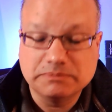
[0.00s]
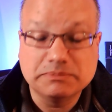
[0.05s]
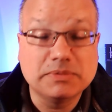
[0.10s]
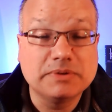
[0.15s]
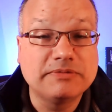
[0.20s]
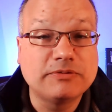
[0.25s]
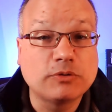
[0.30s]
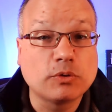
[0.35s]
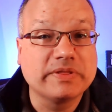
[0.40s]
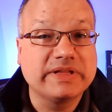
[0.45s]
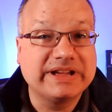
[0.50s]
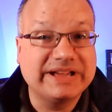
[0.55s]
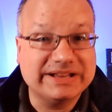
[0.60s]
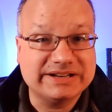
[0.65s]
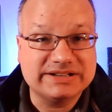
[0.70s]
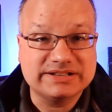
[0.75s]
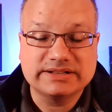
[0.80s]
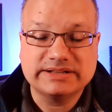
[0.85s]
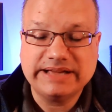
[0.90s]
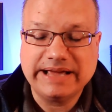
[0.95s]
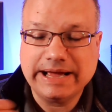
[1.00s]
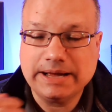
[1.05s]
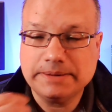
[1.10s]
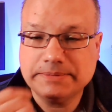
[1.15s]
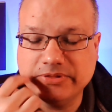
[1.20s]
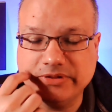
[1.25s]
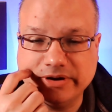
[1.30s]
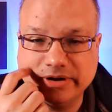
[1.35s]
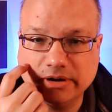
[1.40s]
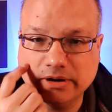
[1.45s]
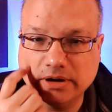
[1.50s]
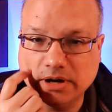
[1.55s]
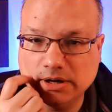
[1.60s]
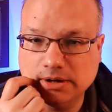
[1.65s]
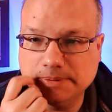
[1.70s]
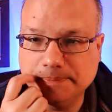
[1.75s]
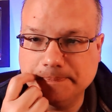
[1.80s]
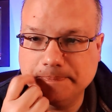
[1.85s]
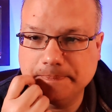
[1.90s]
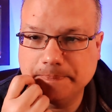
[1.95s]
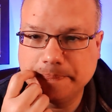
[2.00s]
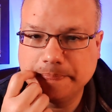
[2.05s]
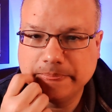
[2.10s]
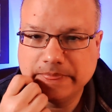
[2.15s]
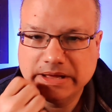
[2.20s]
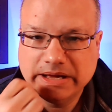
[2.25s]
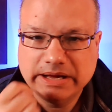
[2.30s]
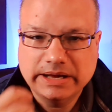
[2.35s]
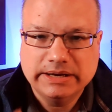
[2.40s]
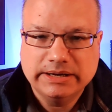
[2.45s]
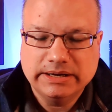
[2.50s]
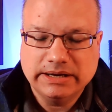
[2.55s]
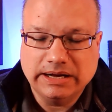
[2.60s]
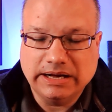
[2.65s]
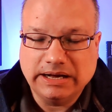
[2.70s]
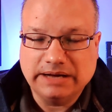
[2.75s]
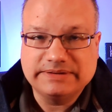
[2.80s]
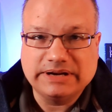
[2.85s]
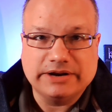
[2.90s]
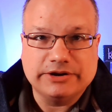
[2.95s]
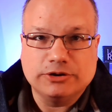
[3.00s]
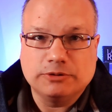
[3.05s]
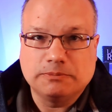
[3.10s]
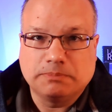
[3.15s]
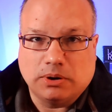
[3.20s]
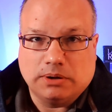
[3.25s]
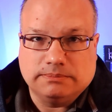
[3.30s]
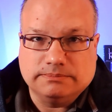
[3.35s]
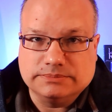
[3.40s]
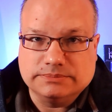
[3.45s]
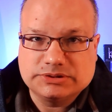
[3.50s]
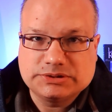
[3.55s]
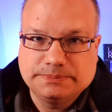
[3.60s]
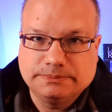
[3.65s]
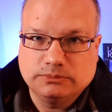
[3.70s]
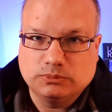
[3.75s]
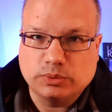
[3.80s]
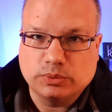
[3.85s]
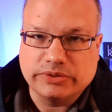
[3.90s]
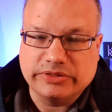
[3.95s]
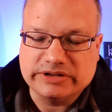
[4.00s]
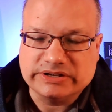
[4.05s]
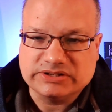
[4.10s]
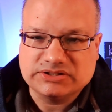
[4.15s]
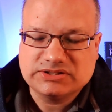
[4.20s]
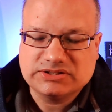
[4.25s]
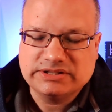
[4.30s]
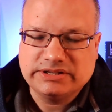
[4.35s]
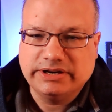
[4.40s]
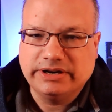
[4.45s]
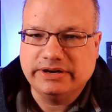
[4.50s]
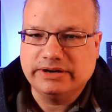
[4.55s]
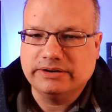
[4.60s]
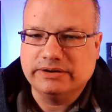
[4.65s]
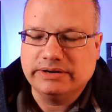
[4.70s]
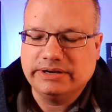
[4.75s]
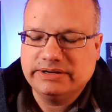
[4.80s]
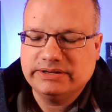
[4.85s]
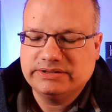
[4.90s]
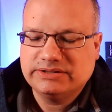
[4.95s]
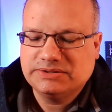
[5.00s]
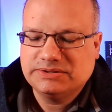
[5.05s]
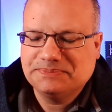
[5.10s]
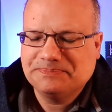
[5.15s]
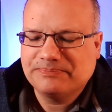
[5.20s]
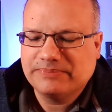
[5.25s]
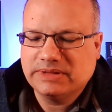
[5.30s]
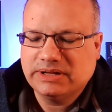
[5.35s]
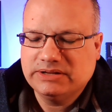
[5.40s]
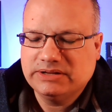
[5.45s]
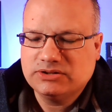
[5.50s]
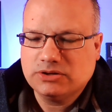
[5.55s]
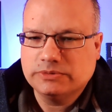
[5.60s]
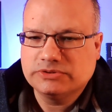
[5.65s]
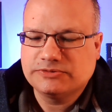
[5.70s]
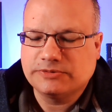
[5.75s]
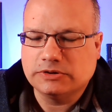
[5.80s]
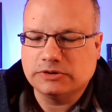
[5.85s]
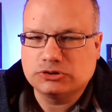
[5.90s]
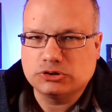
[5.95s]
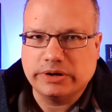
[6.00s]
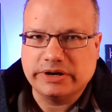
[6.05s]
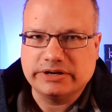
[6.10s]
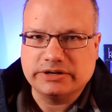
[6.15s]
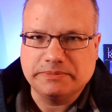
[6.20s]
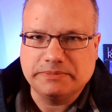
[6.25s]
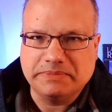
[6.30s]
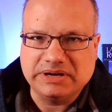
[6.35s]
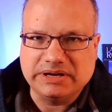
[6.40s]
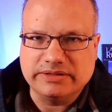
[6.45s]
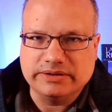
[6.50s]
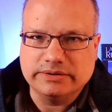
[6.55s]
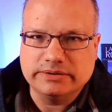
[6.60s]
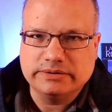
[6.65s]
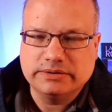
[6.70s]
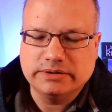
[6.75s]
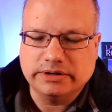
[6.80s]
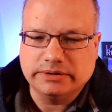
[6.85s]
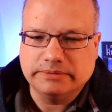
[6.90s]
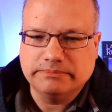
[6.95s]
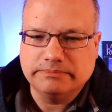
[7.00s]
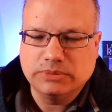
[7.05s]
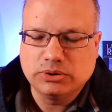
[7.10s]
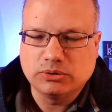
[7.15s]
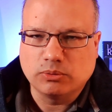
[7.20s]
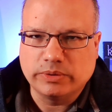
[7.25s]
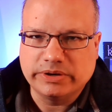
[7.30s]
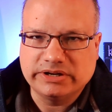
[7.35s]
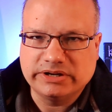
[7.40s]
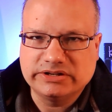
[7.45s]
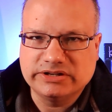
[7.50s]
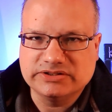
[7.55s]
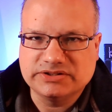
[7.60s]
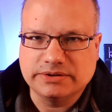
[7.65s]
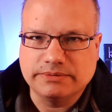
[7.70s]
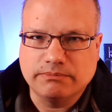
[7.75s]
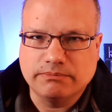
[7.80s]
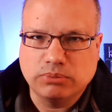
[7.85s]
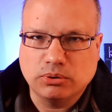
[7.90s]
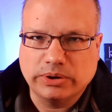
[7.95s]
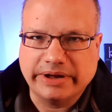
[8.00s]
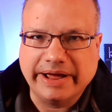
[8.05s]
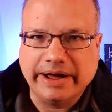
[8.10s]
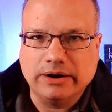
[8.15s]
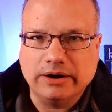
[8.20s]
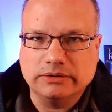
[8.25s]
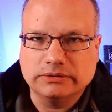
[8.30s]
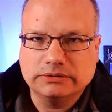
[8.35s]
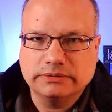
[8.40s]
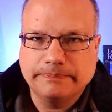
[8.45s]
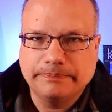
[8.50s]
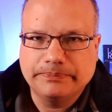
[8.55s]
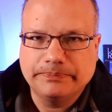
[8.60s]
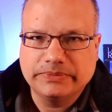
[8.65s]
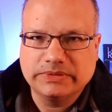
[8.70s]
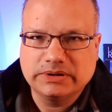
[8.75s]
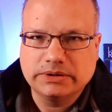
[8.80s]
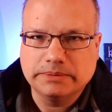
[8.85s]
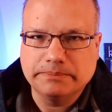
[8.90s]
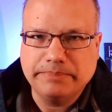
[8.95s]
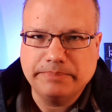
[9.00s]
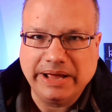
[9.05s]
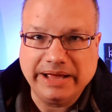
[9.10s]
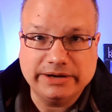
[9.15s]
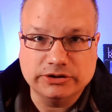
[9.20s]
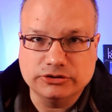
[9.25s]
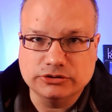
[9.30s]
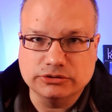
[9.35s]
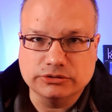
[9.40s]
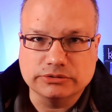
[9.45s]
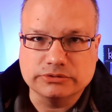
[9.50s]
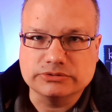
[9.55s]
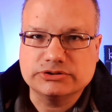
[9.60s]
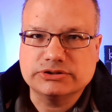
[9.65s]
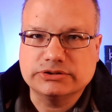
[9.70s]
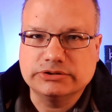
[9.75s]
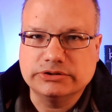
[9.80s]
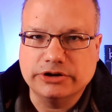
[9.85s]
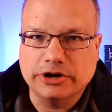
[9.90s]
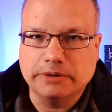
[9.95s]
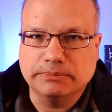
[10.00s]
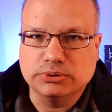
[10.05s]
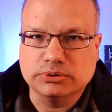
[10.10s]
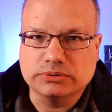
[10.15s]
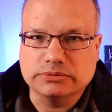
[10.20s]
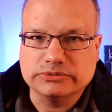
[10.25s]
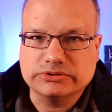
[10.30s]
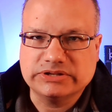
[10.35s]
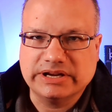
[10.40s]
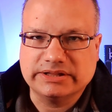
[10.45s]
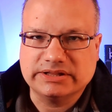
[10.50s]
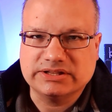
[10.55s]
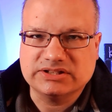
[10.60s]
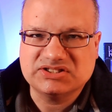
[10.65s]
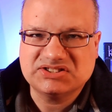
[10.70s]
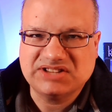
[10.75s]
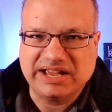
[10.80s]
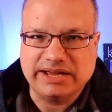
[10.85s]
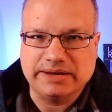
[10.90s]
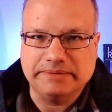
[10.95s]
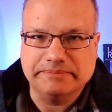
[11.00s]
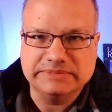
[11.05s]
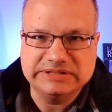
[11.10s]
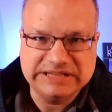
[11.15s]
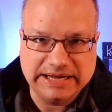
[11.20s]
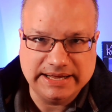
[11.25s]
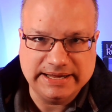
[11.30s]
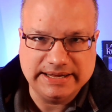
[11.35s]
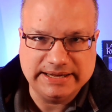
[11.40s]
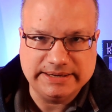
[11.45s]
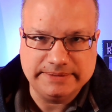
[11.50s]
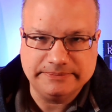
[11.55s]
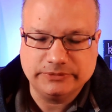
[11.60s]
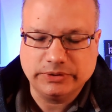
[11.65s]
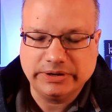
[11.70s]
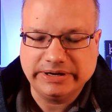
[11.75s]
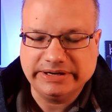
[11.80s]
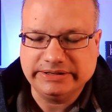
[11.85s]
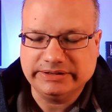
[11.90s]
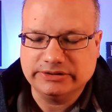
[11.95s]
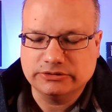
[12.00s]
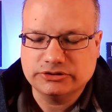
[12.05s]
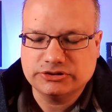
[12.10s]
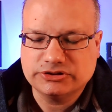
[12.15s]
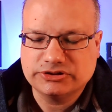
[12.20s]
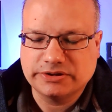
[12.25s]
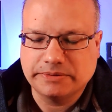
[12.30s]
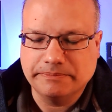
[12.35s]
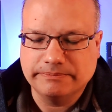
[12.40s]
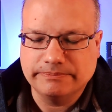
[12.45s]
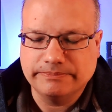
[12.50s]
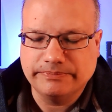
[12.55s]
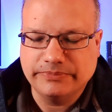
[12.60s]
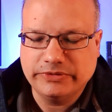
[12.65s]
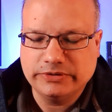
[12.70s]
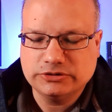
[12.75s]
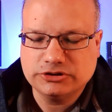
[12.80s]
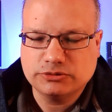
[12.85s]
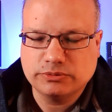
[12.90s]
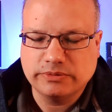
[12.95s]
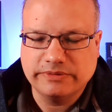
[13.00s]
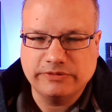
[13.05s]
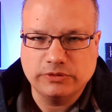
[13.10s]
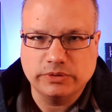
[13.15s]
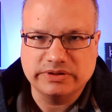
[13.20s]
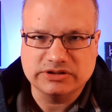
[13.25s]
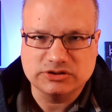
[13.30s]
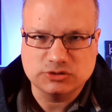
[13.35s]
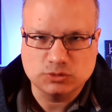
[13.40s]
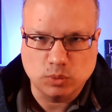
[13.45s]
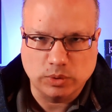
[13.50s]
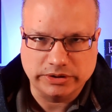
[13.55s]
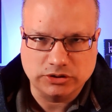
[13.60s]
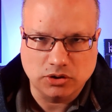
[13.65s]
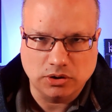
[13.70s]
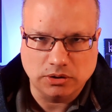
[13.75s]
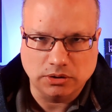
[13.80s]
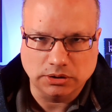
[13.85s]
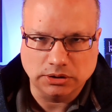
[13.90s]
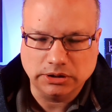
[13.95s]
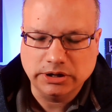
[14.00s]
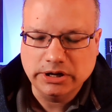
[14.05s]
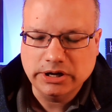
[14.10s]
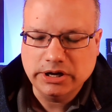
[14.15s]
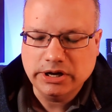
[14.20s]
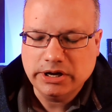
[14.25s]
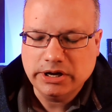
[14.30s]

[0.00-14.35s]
Before they get to the cabin there, I've got no problems with this. It's always frustrating to me that Motorweek doesn't bring out competitors' numbers at the same time, right? They're just reviewing this one car.